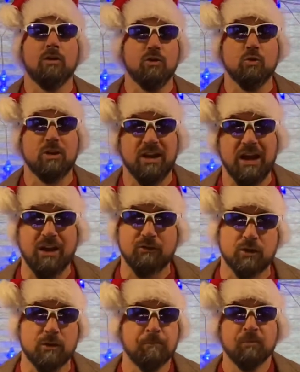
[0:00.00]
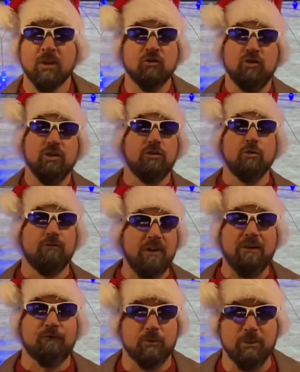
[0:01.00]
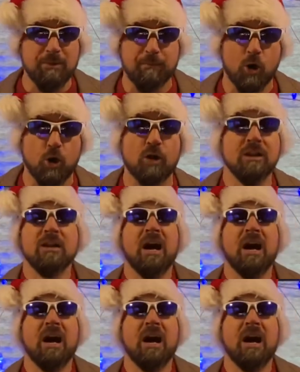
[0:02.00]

you can have her, she's too fat for me bowl.